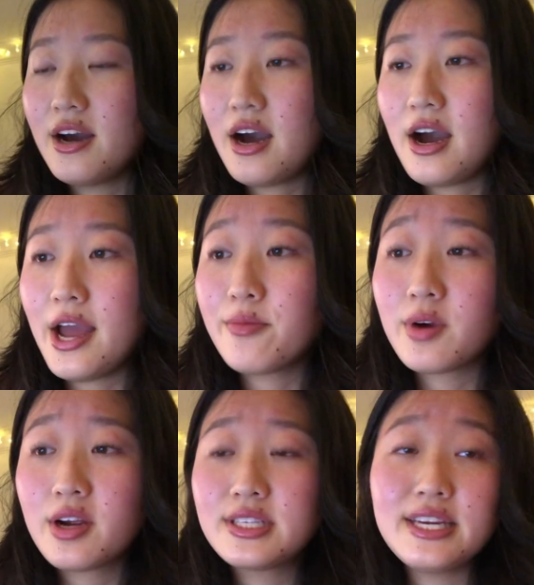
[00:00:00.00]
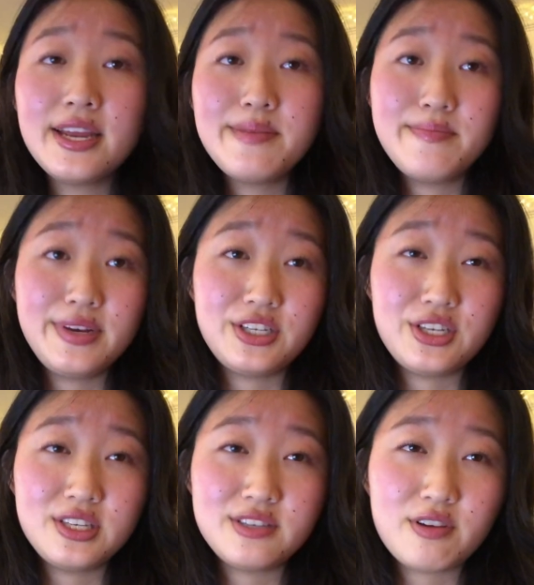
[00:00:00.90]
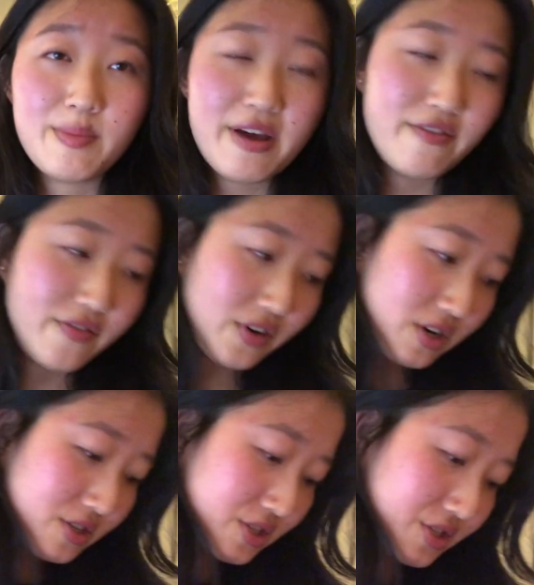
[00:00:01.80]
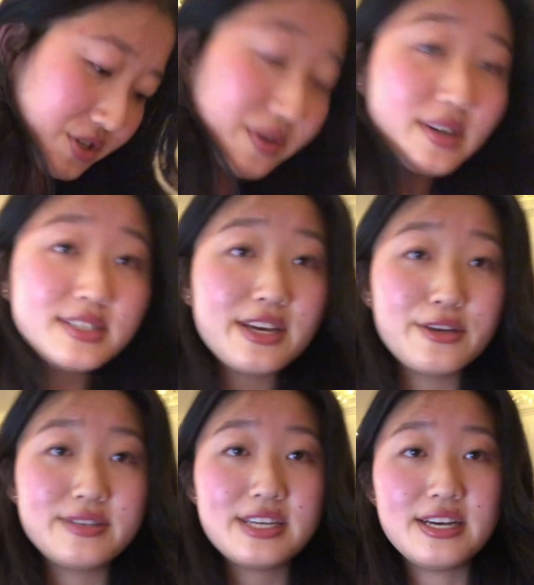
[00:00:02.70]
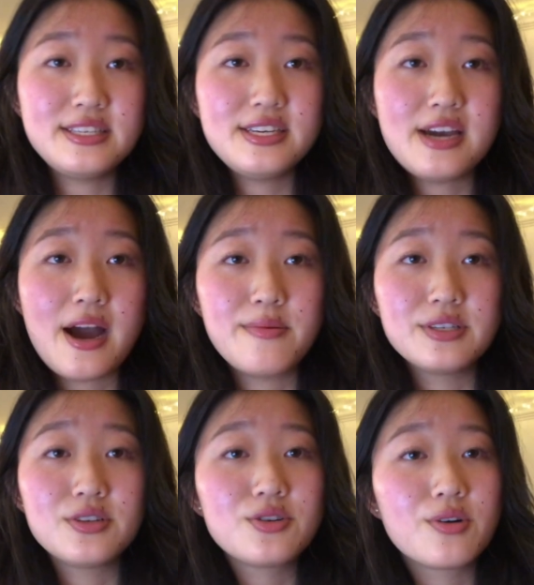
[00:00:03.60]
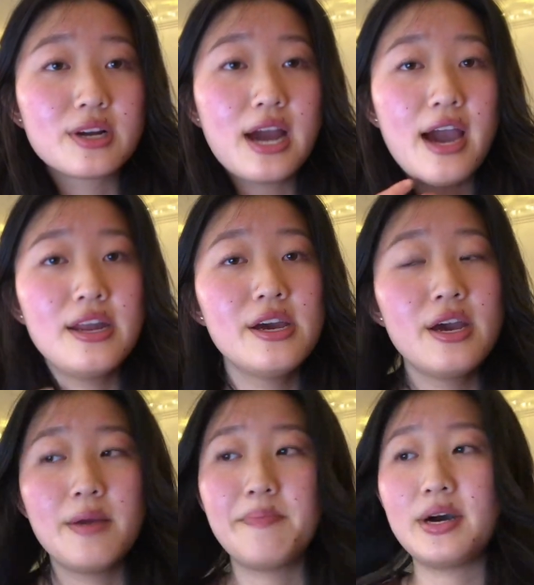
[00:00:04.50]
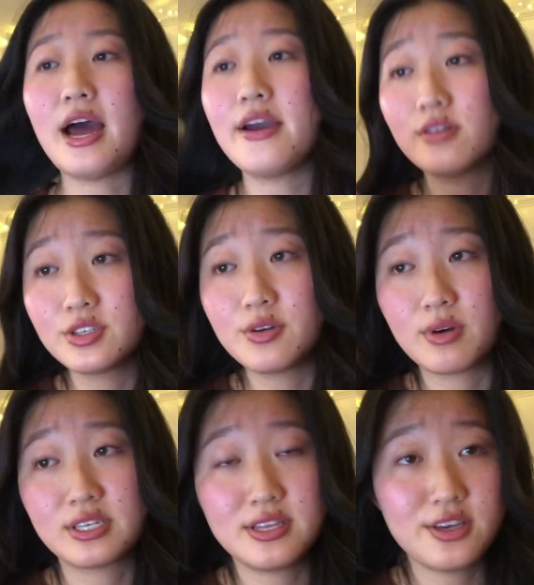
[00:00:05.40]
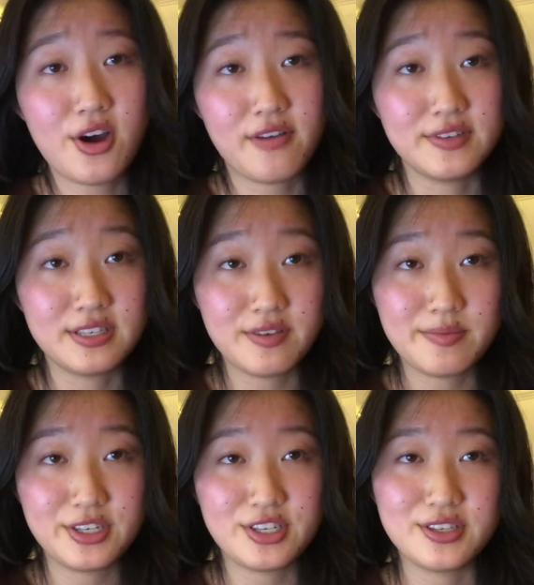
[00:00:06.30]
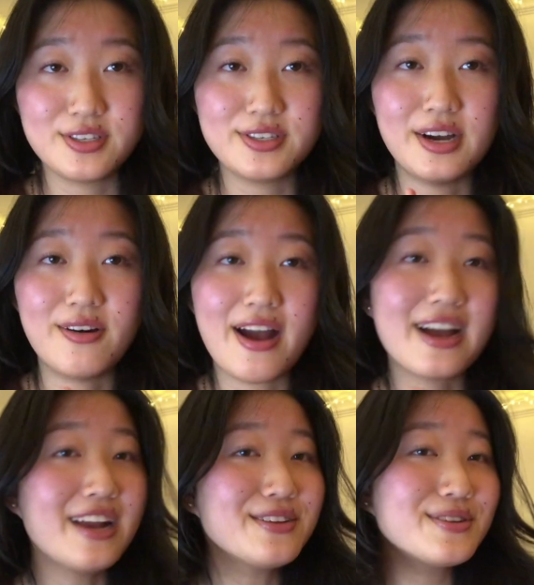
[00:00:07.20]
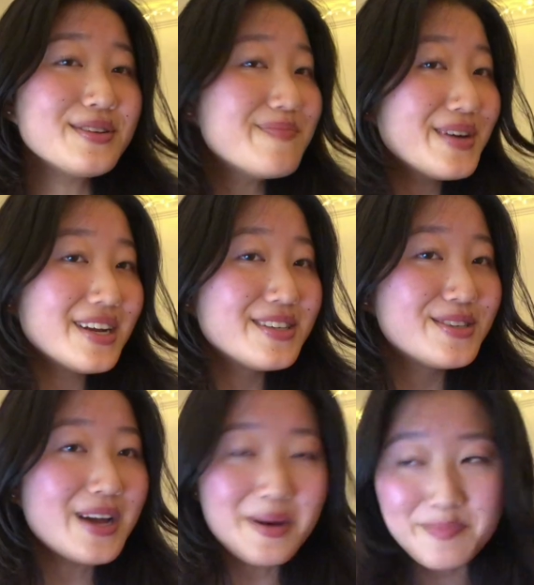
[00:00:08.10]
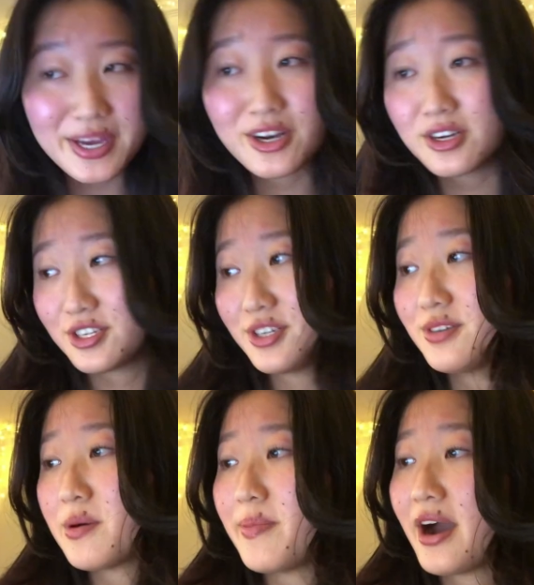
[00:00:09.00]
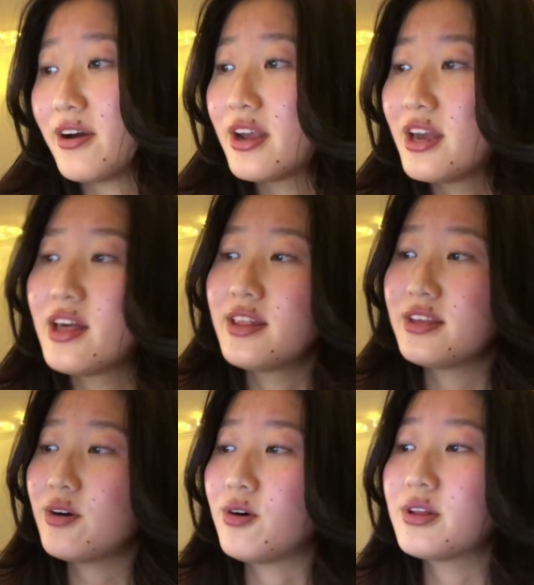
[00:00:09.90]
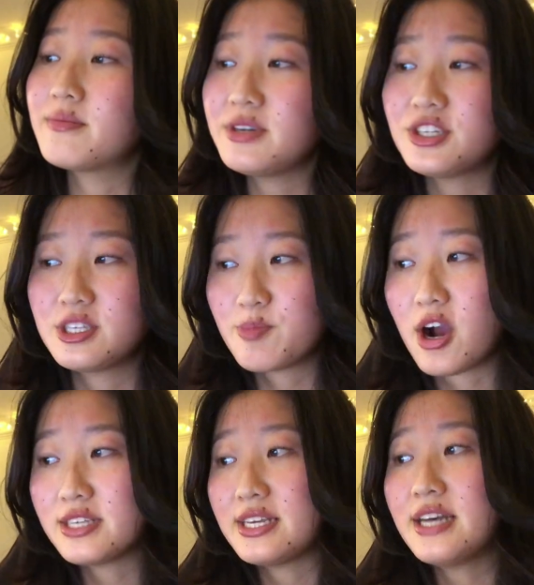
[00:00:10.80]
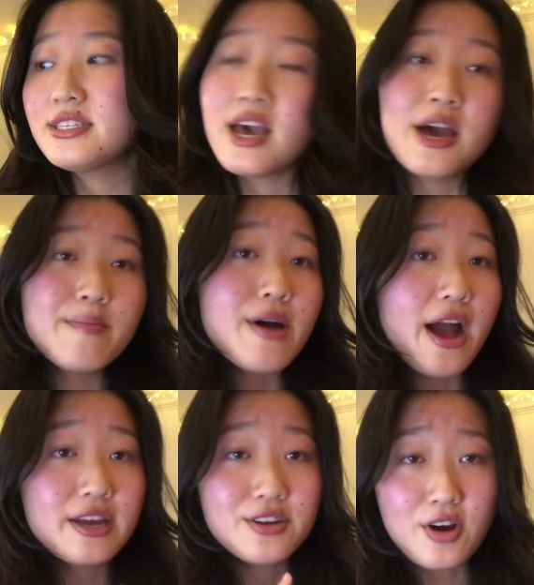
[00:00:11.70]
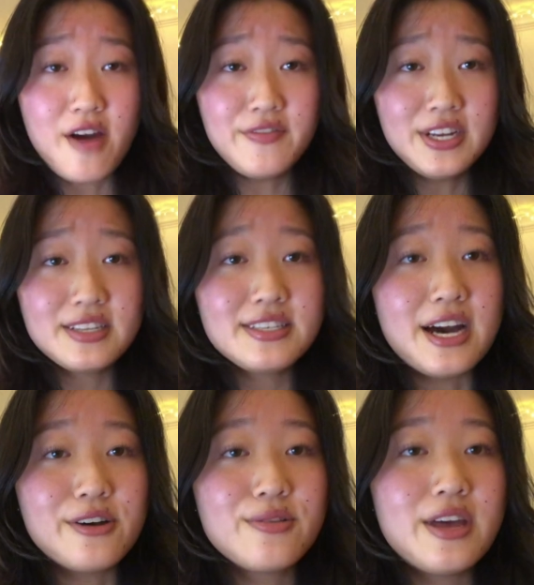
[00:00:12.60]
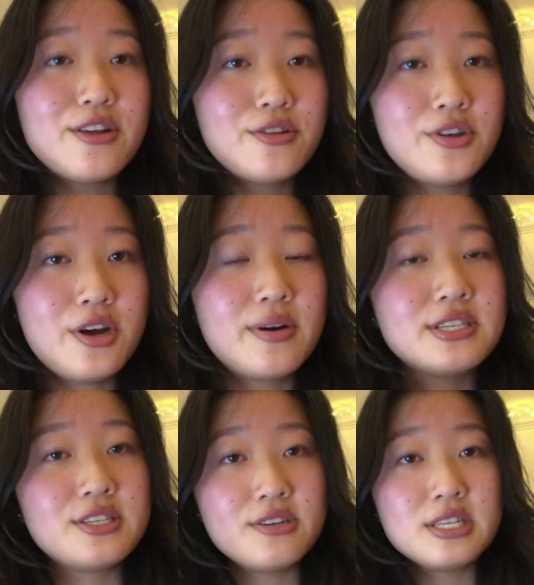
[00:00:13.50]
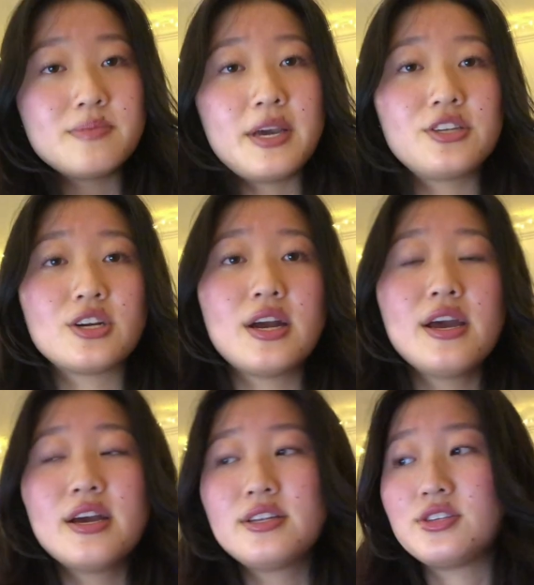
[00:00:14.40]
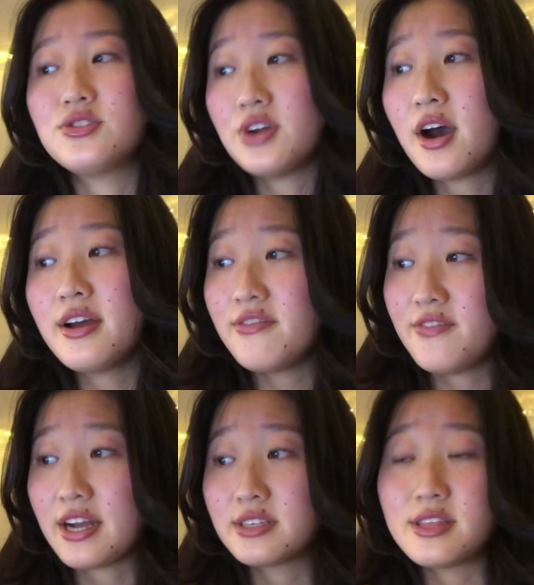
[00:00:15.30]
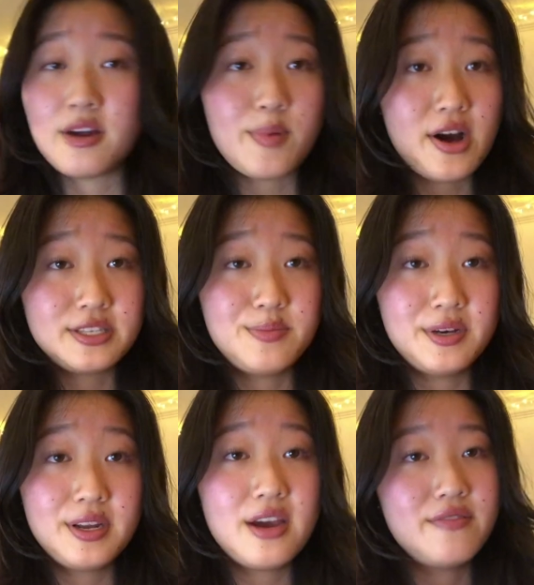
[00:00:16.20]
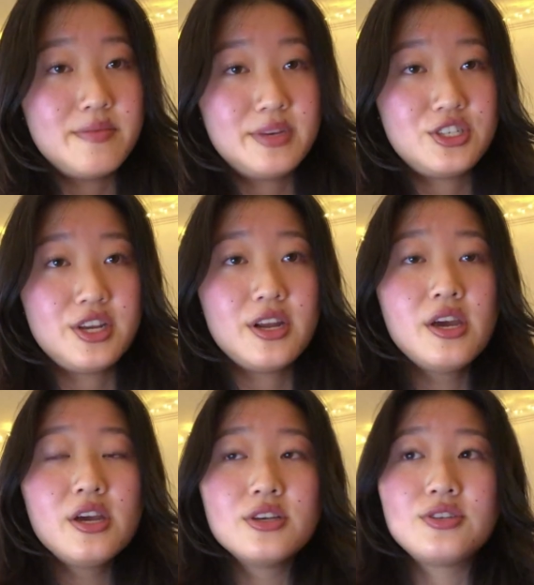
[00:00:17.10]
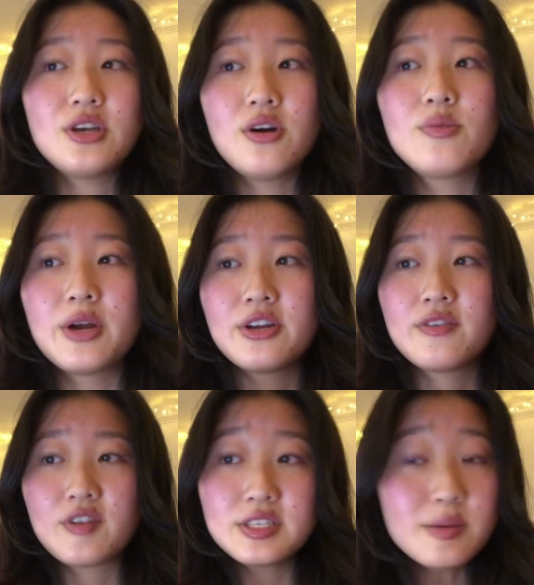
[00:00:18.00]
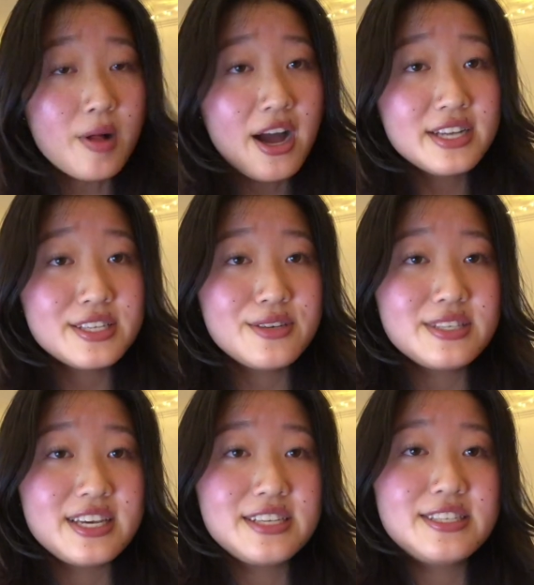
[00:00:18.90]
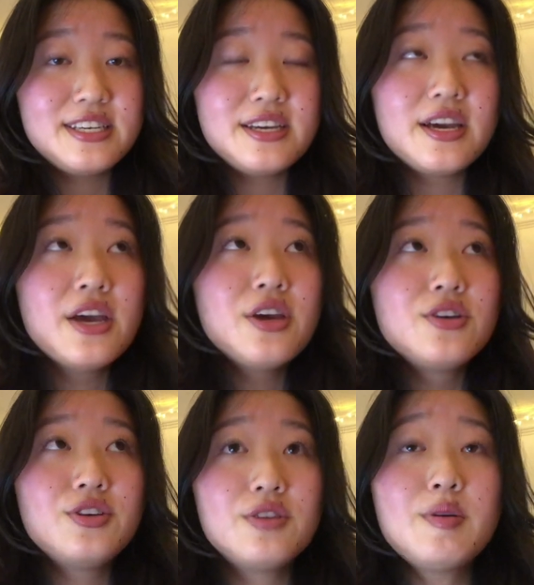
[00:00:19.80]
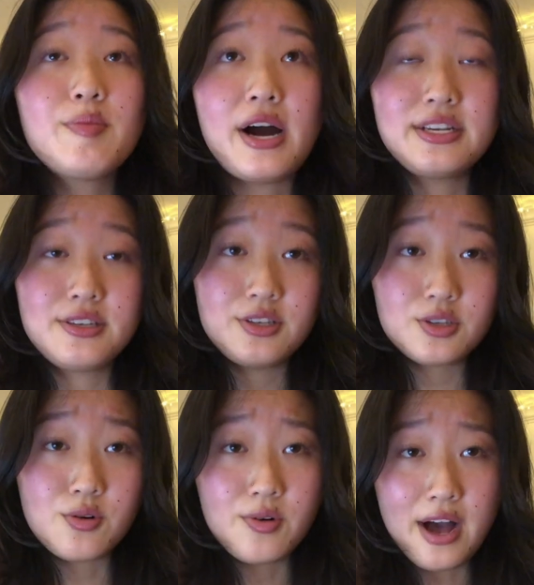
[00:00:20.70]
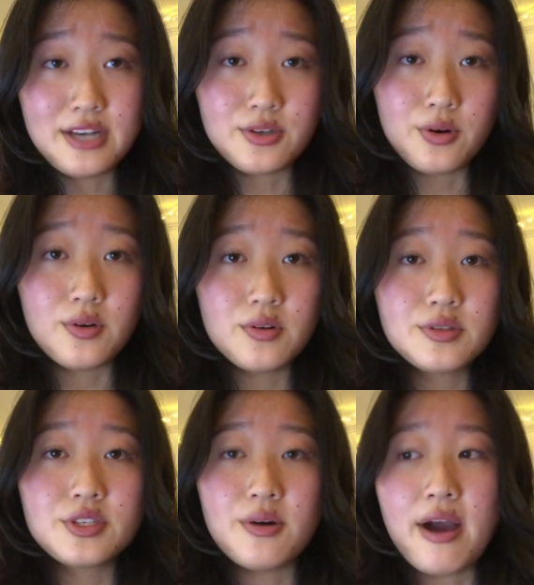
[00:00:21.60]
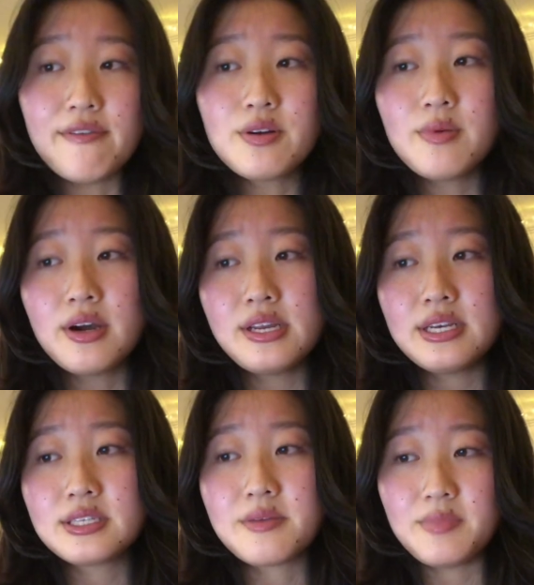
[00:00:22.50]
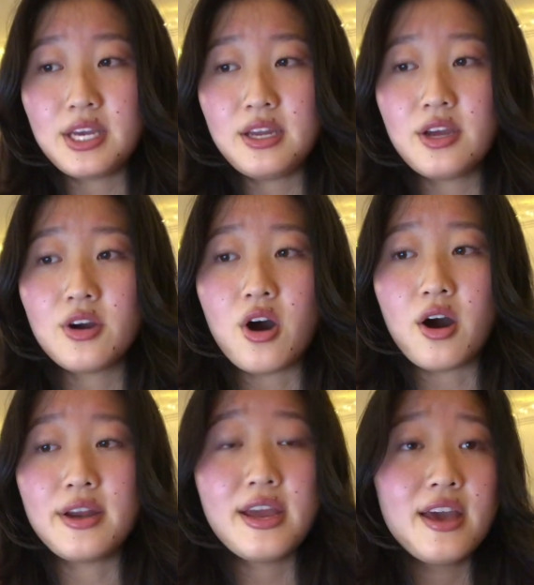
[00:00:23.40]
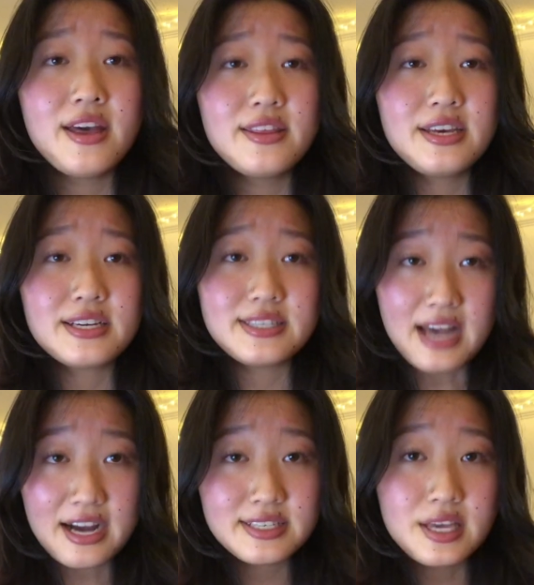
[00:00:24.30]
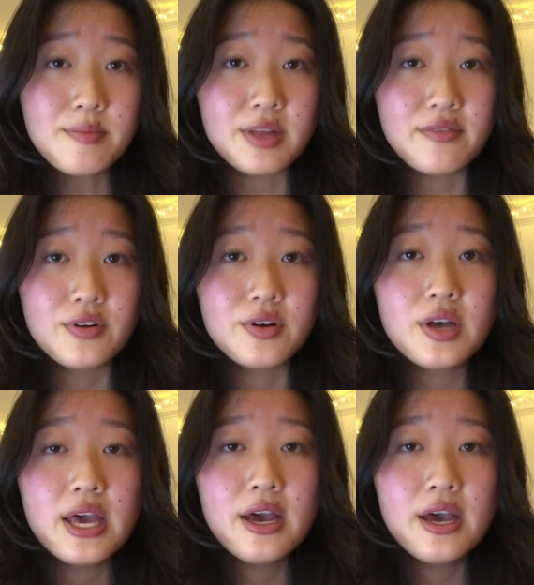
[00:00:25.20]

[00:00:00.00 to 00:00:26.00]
I worked in admissions for my first two years at UCSD. I was a tour guide, but I also worked in the office of admissions. So I kind of learned a bit, a bit or two about the whole admissions process, but I can confidently tell you that no, a student's major does not affect their possibility of admission. So when you're first applying to UCSD, you apply to the school as a whole. So everyone is competing on the exact same level.